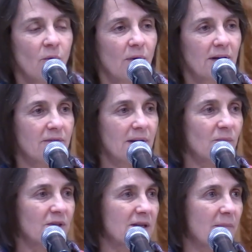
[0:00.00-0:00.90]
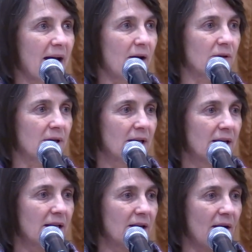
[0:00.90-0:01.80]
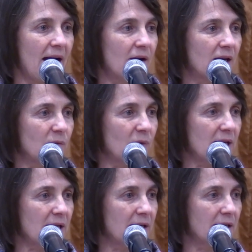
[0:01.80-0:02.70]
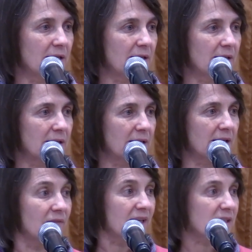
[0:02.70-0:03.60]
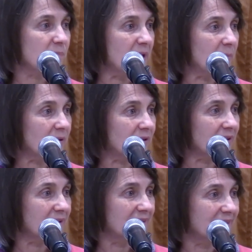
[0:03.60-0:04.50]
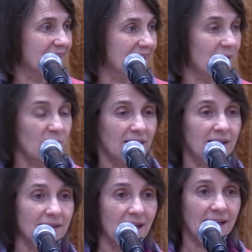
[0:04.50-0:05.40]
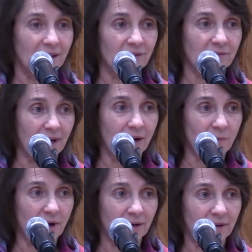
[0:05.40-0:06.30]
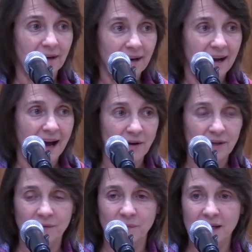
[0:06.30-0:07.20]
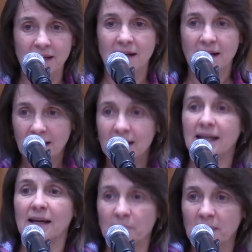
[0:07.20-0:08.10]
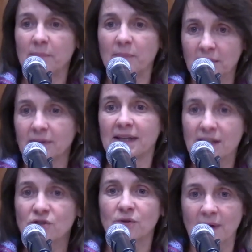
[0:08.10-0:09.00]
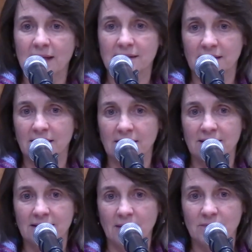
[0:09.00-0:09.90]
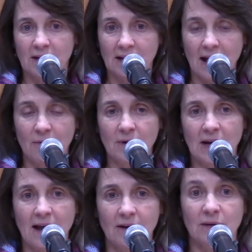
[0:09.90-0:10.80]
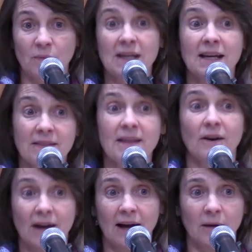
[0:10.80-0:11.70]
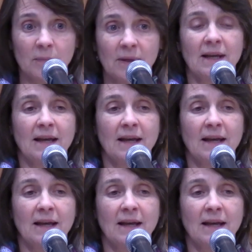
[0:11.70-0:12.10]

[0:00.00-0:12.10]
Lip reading: One of them was about, how can we convince people that we need to take care of groundwater? How can we get people interested in this subject? How can we get their help?